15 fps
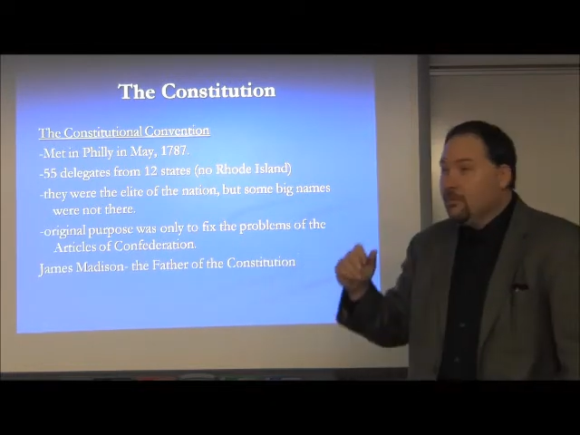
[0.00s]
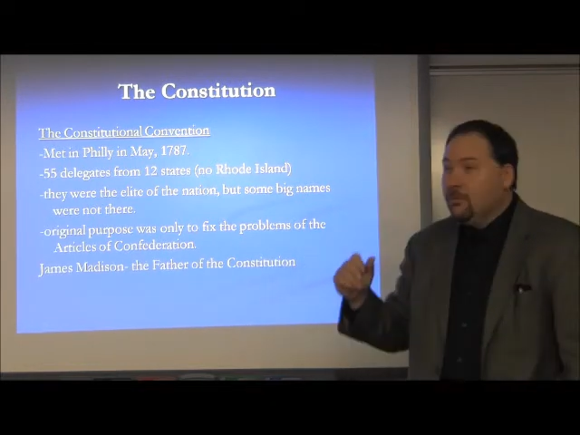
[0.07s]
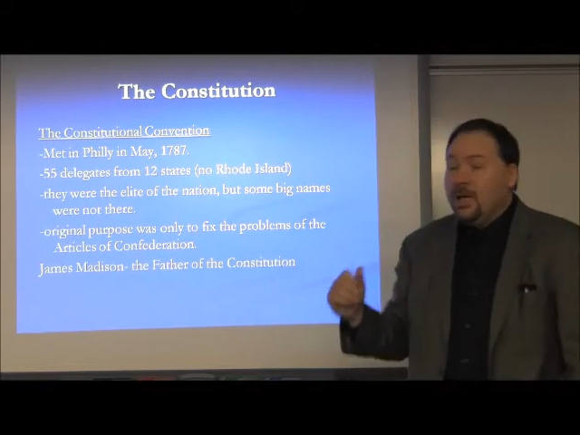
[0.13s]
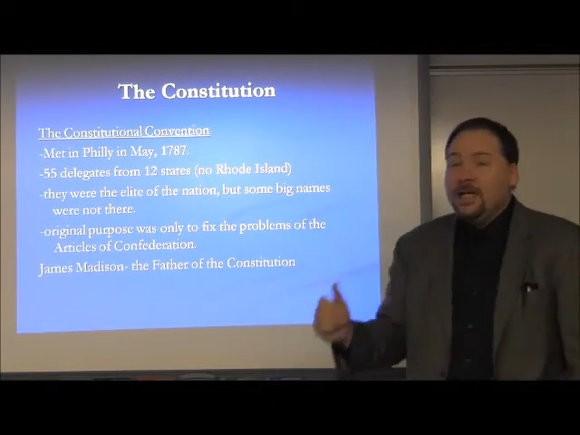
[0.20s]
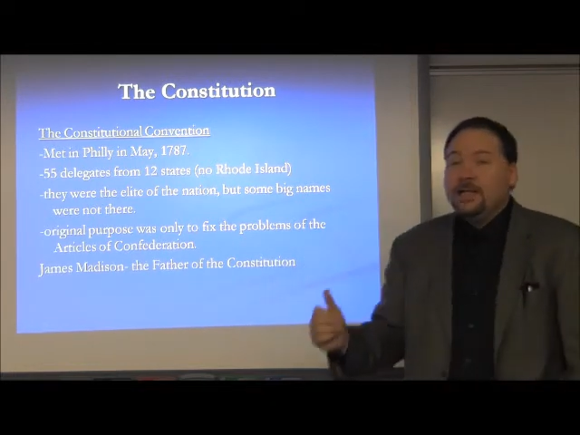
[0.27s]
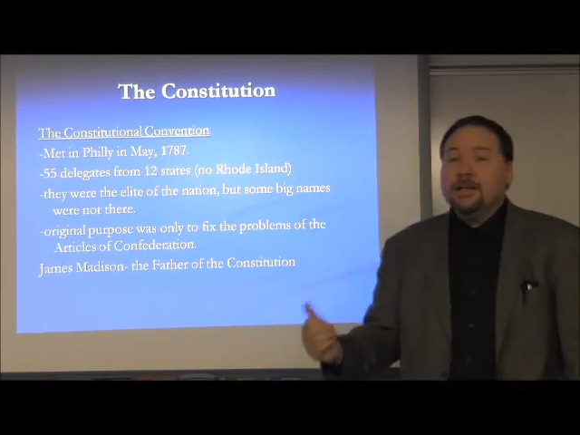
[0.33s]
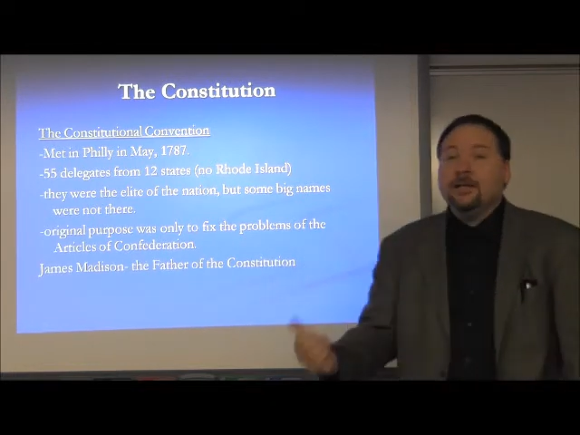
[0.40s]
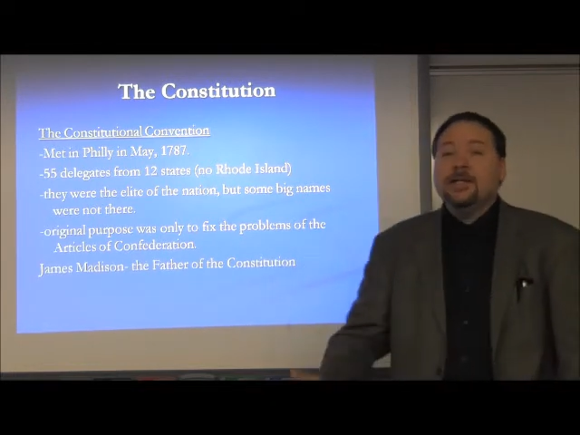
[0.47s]

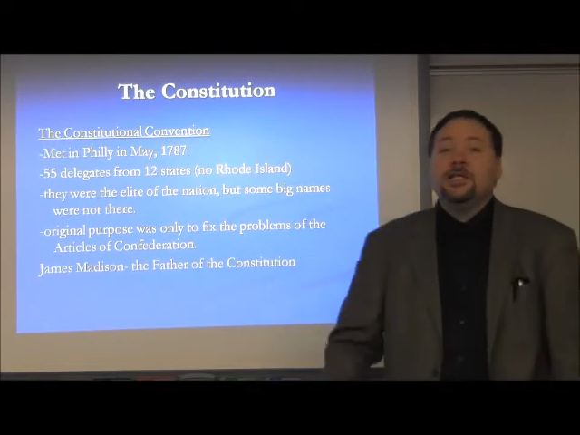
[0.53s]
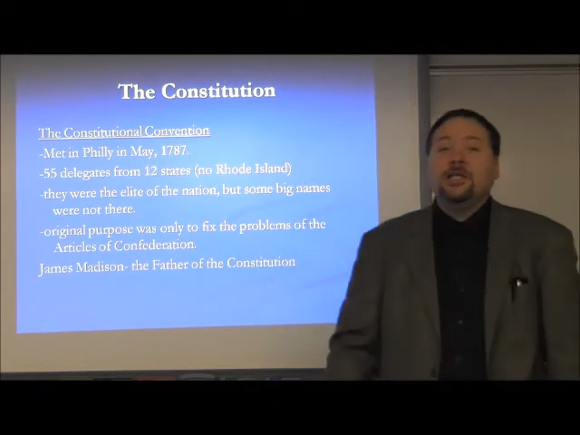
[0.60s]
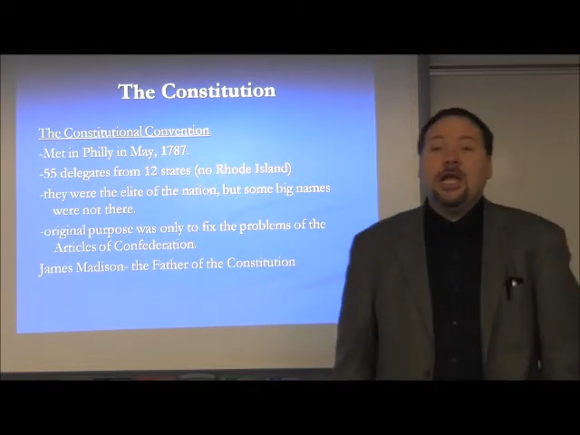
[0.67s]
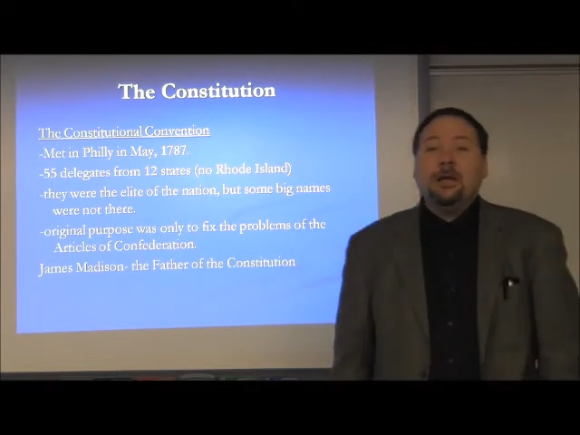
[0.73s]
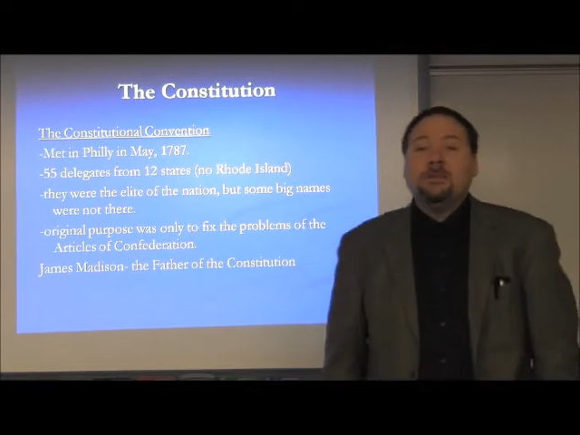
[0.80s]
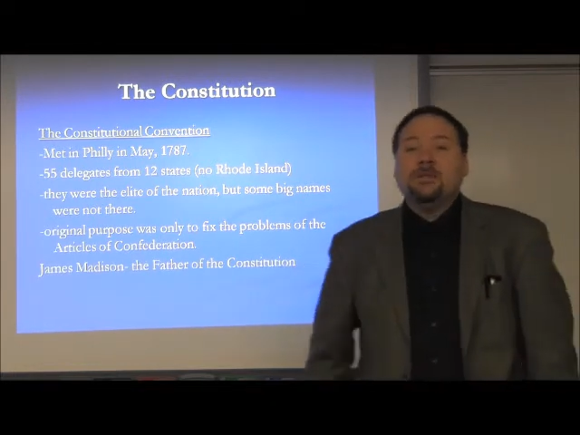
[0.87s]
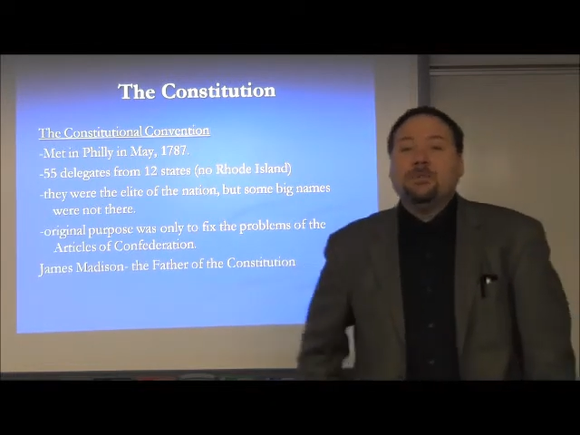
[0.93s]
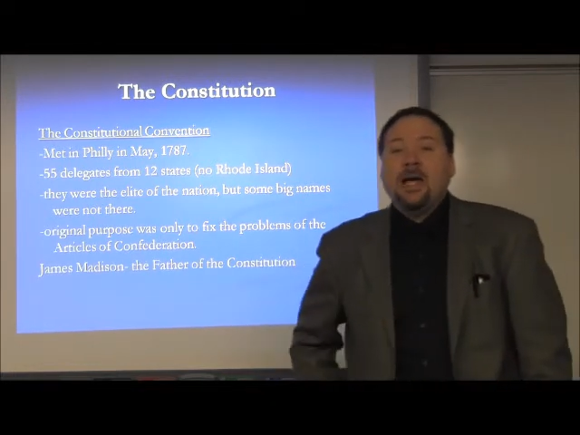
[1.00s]
basically
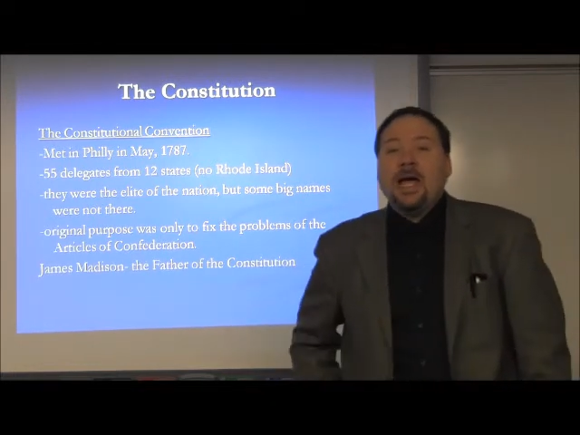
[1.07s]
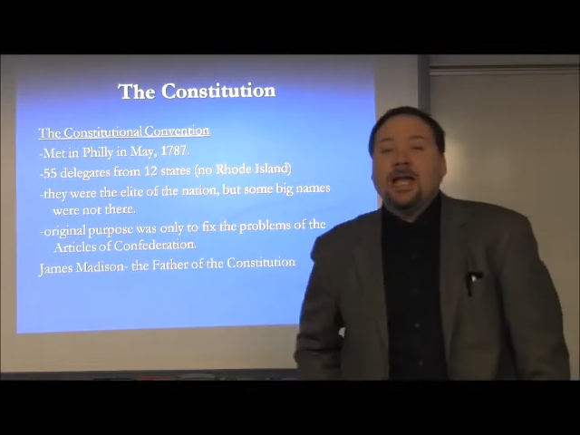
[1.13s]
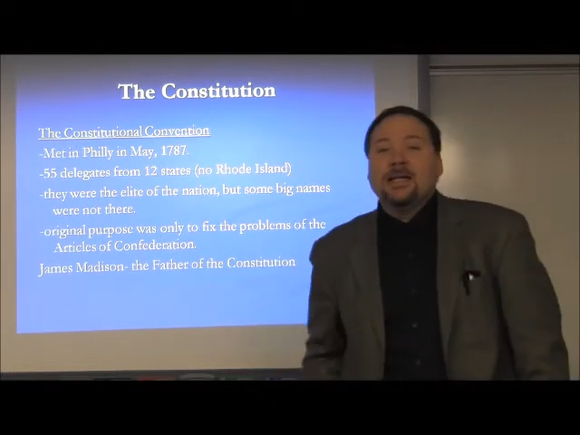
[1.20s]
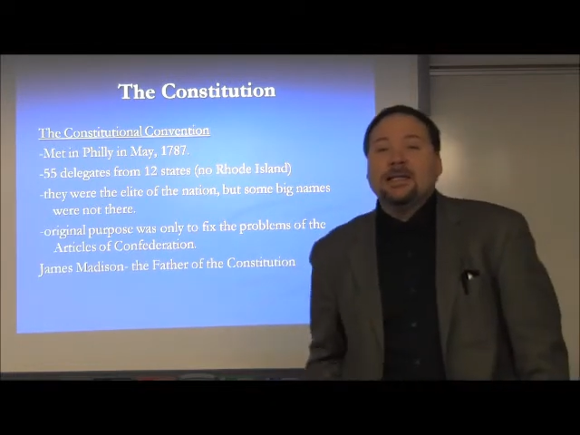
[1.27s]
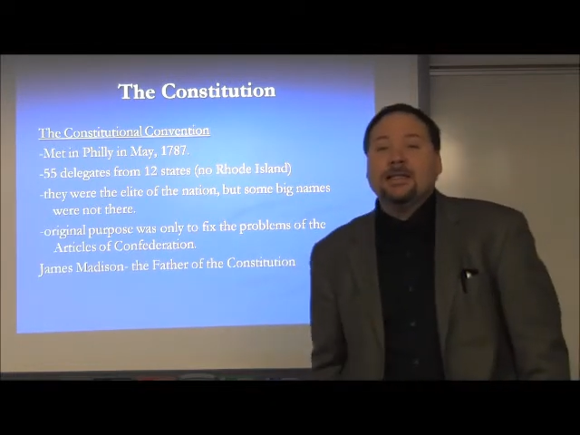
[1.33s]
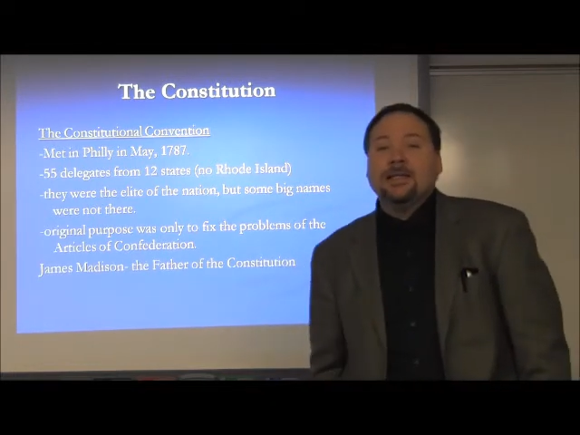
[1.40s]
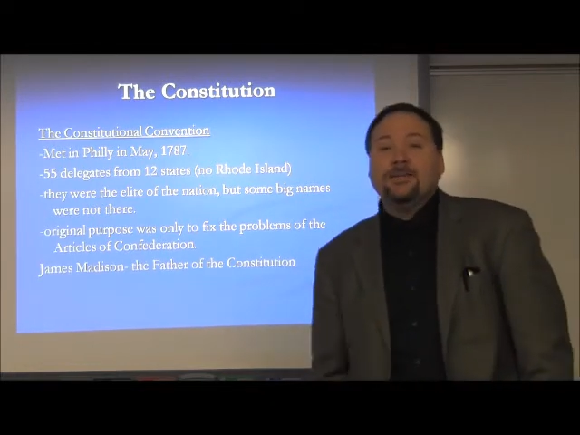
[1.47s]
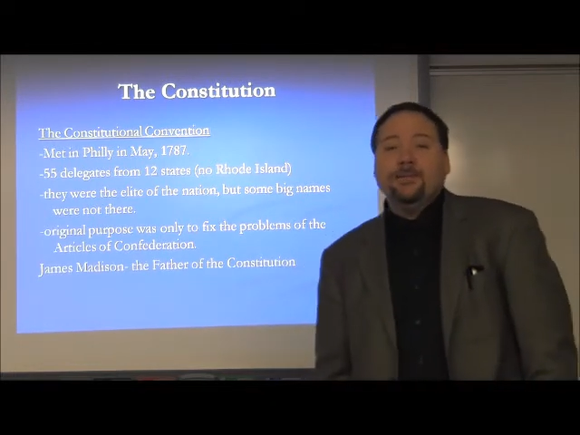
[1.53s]
James
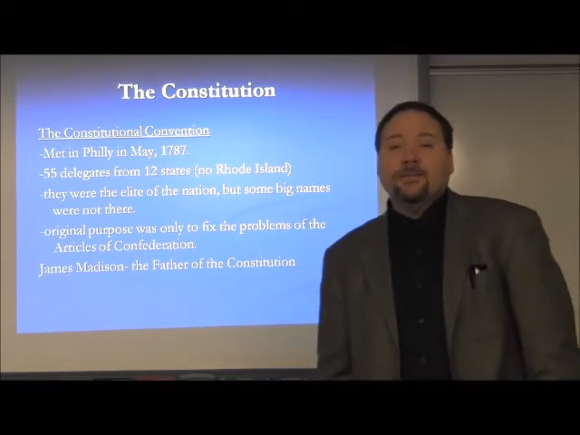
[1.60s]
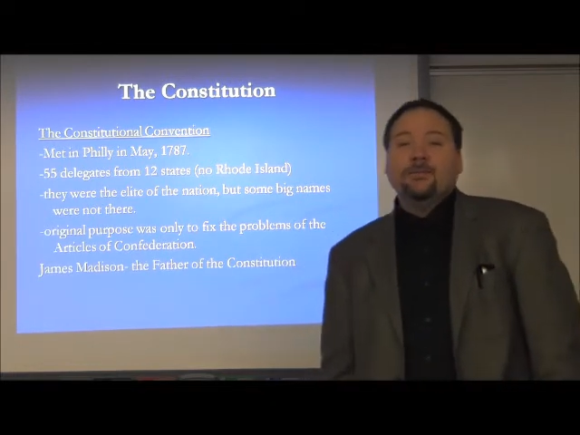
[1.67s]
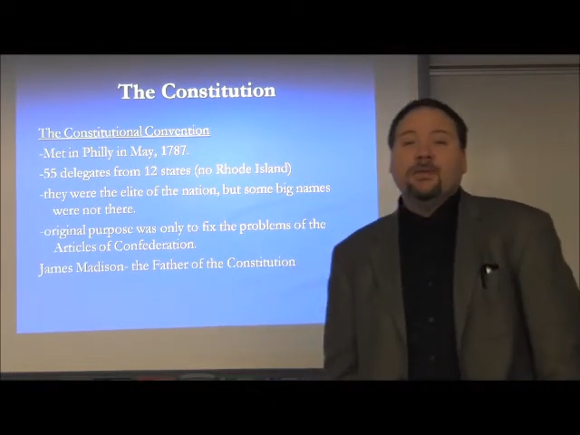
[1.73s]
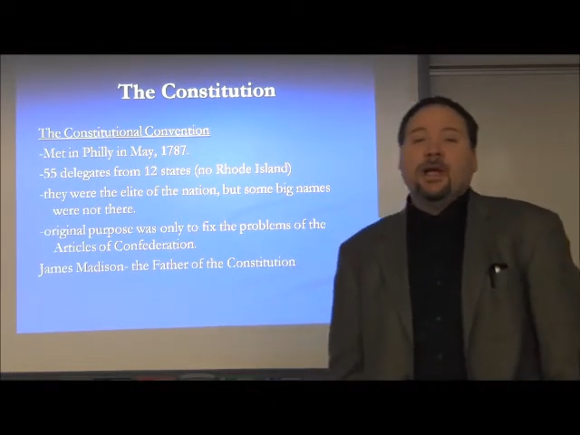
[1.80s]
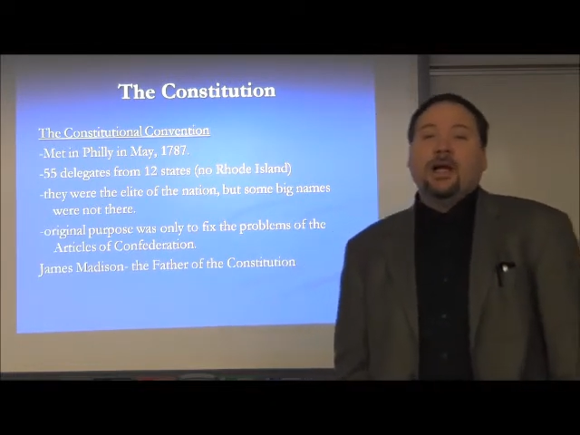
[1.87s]
Madison,